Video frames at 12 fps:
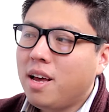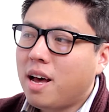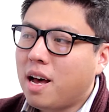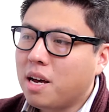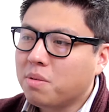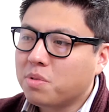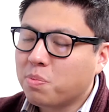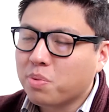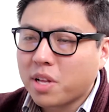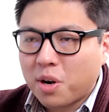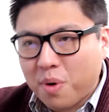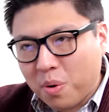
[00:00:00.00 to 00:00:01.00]
to
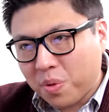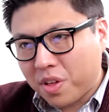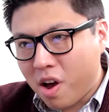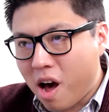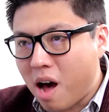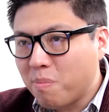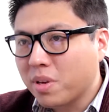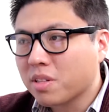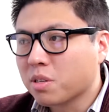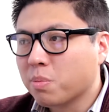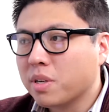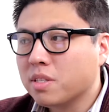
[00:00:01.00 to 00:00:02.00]
play around with copy a
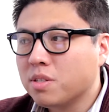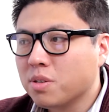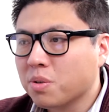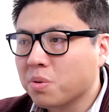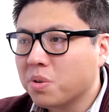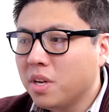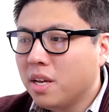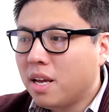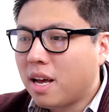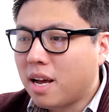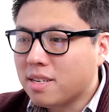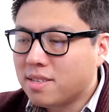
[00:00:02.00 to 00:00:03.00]
little bit, to
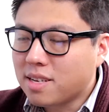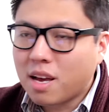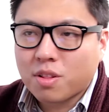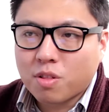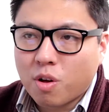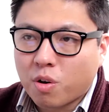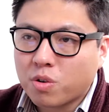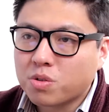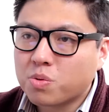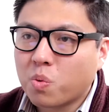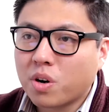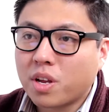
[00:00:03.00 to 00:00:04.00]
see how the
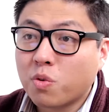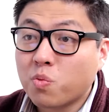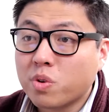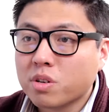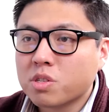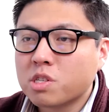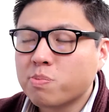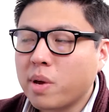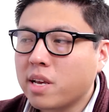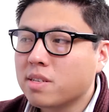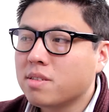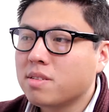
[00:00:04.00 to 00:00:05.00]
logos work in real
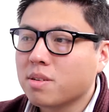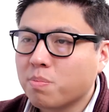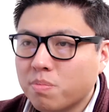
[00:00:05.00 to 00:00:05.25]
space,